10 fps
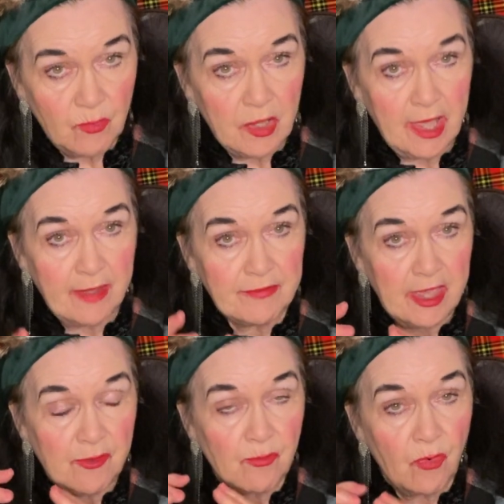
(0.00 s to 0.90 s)
will have
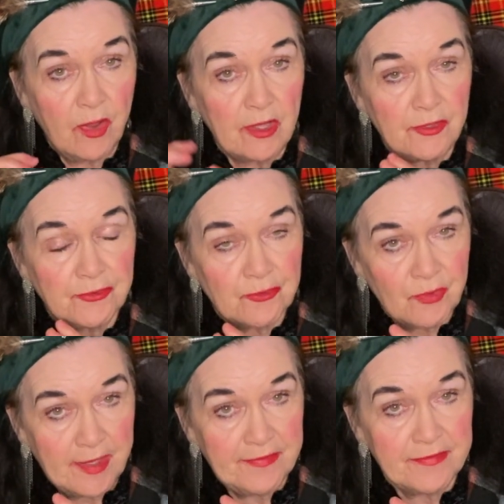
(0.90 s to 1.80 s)
a royal
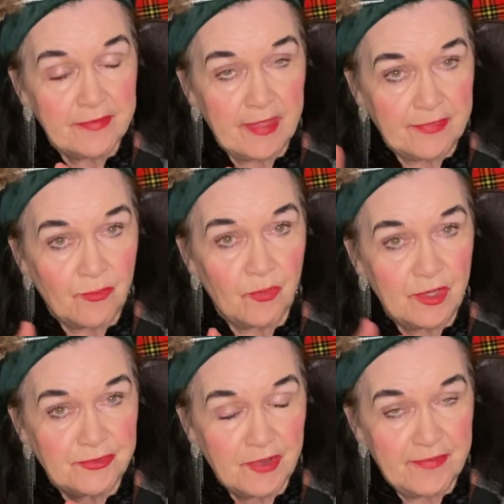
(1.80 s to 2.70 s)
dress, like the
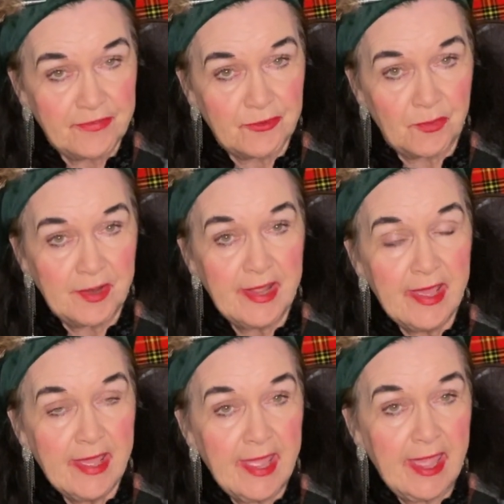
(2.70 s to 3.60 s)
royal dress steward,
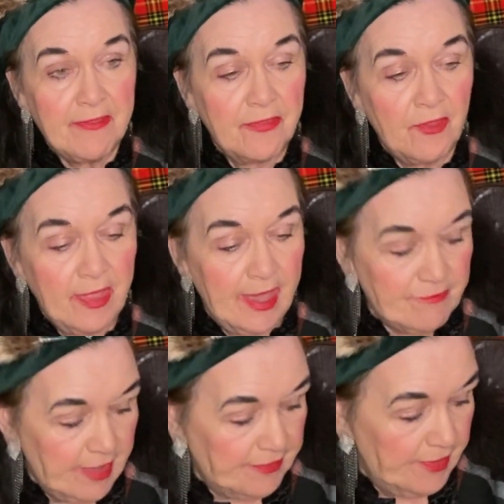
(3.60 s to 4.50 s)
and then they'll
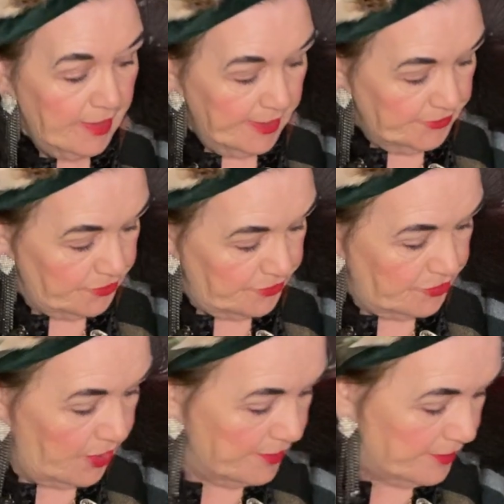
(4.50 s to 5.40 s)
have like the hunter
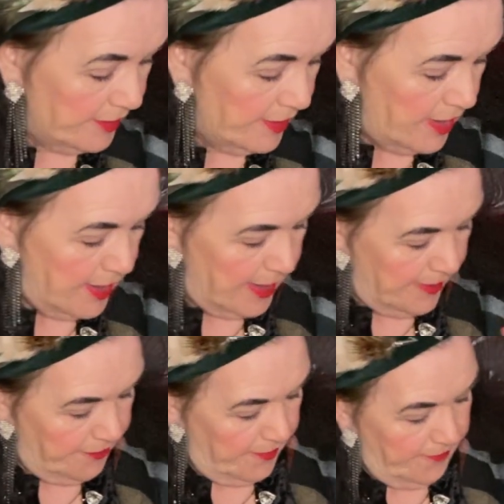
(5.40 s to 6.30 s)
tartan.
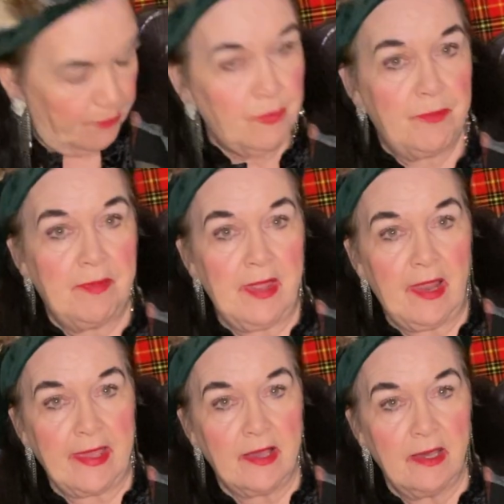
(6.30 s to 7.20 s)
And this would be
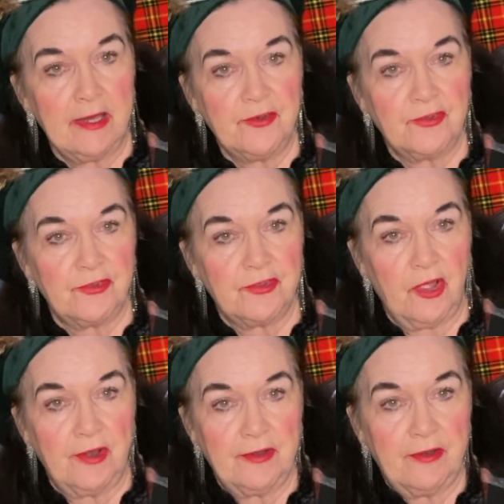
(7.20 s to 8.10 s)
like a hunter
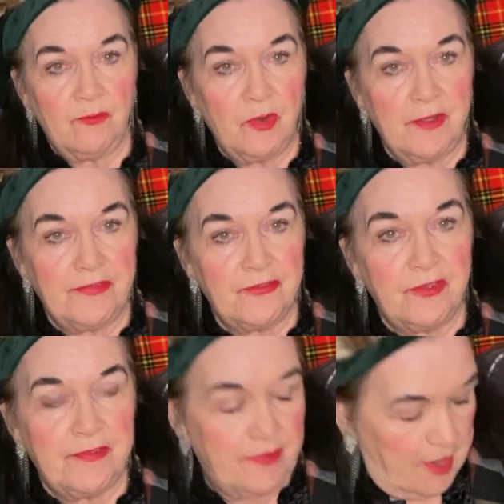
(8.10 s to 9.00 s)
tartan, where it's
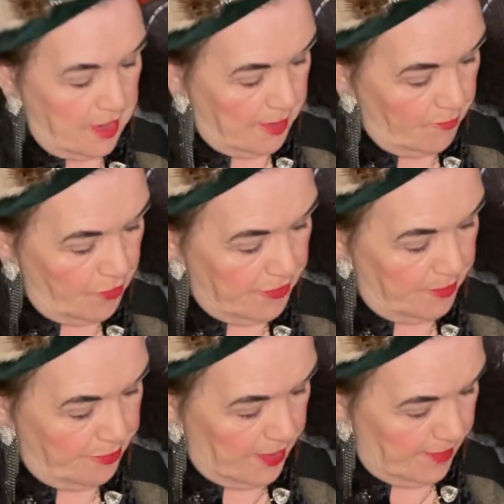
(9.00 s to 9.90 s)
just more the
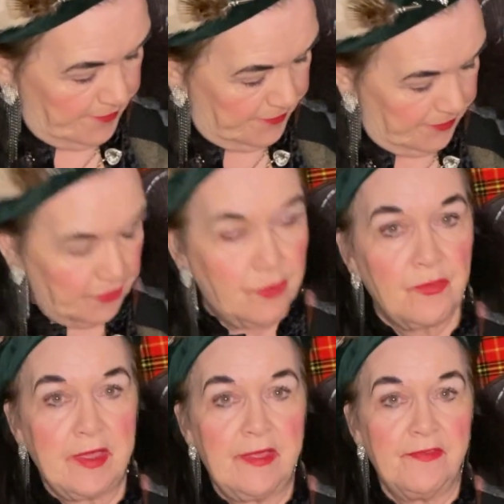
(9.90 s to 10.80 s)
browns and the
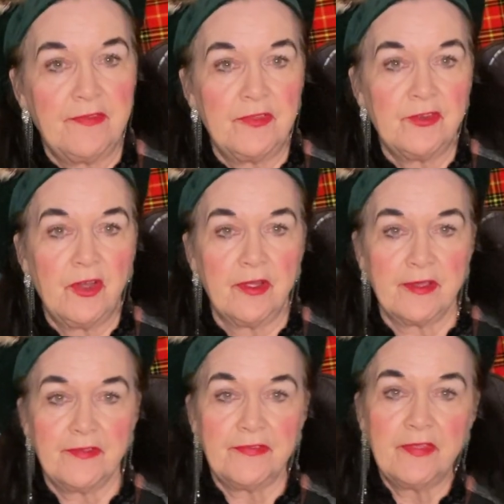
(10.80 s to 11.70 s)
greens and the
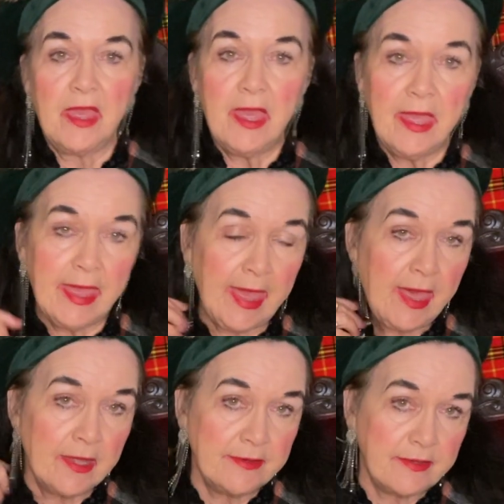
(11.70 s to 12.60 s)
darks.
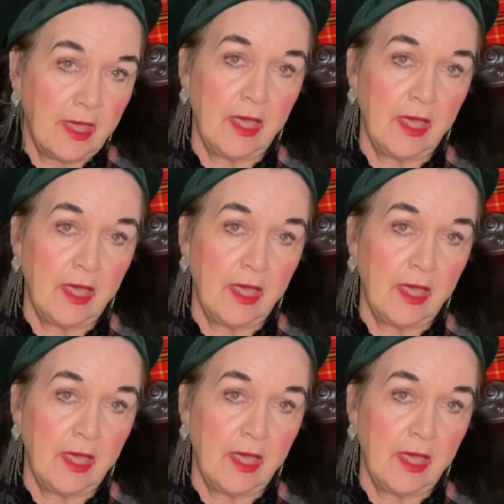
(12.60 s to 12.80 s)
And,